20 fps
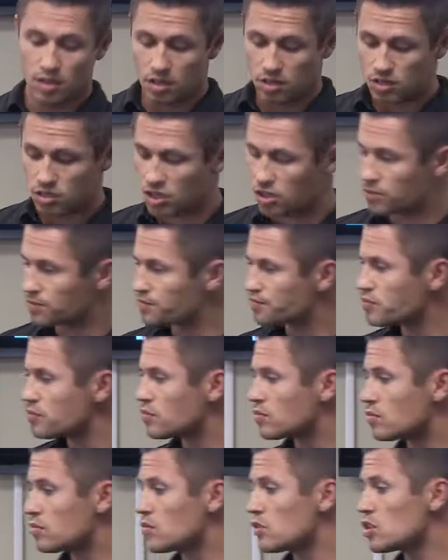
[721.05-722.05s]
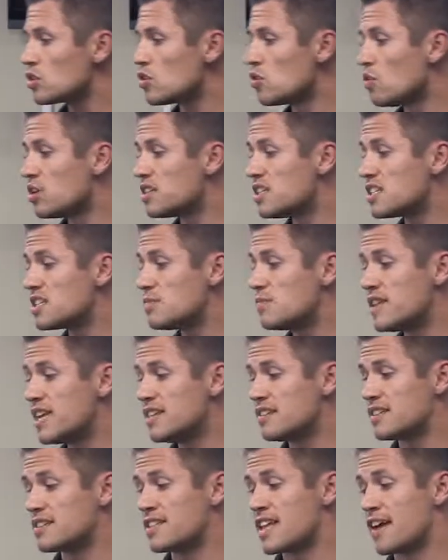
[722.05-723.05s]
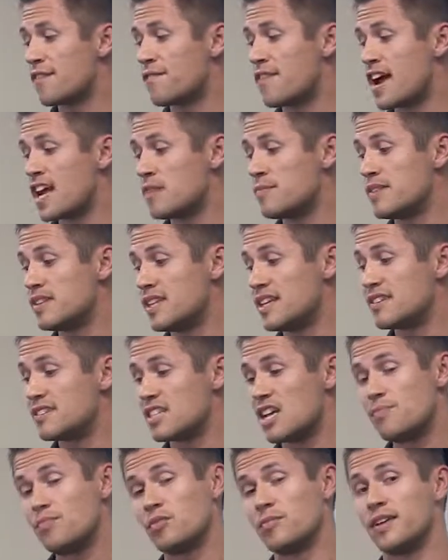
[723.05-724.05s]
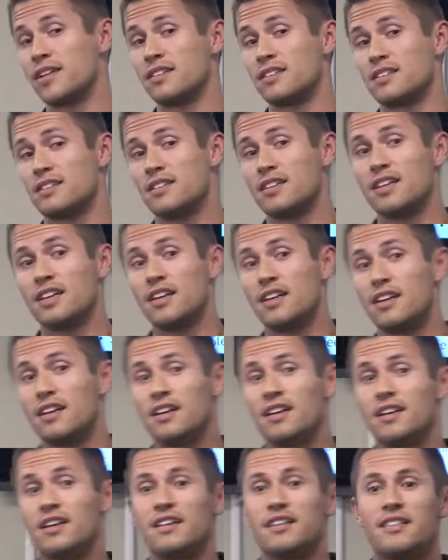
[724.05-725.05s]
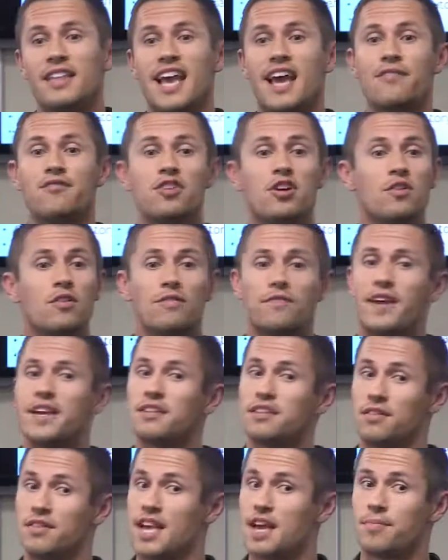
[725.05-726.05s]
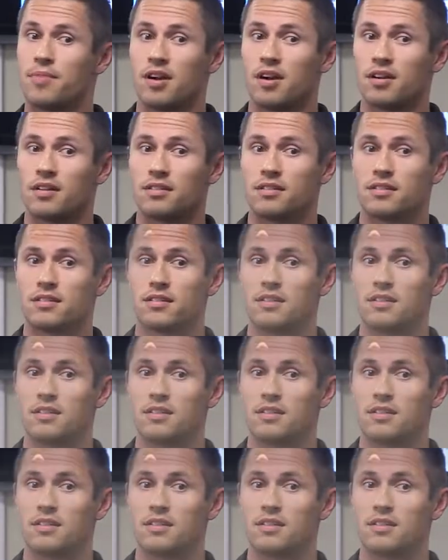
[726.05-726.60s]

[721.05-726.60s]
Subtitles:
So what this means is that vitamin D supplements, they have no effect on that part.